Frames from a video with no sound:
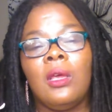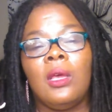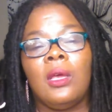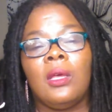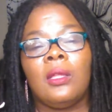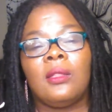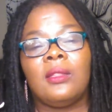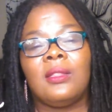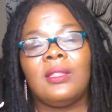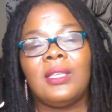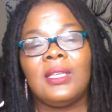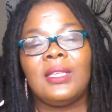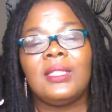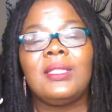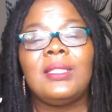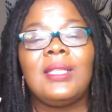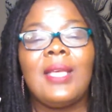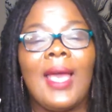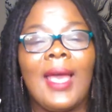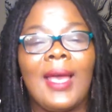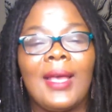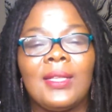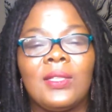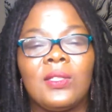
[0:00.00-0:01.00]
this
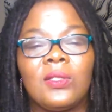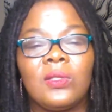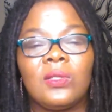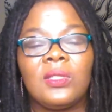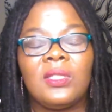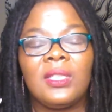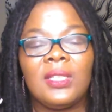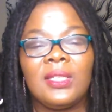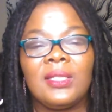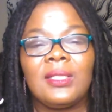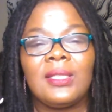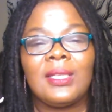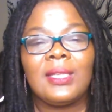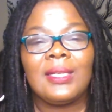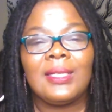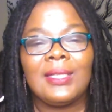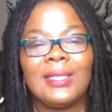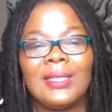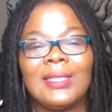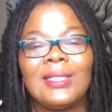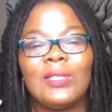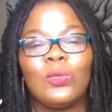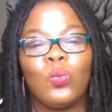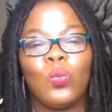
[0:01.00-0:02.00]

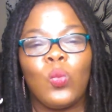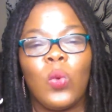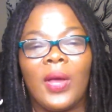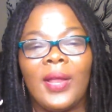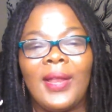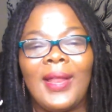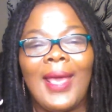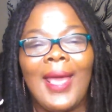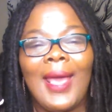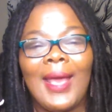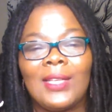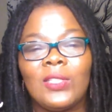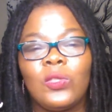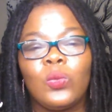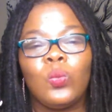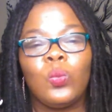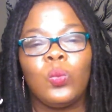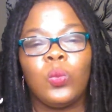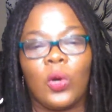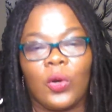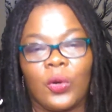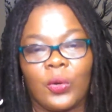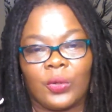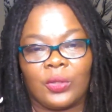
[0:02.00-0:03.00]
is what has
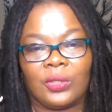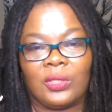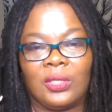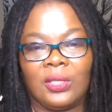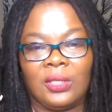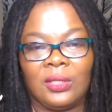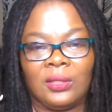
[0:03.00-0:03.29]
worked.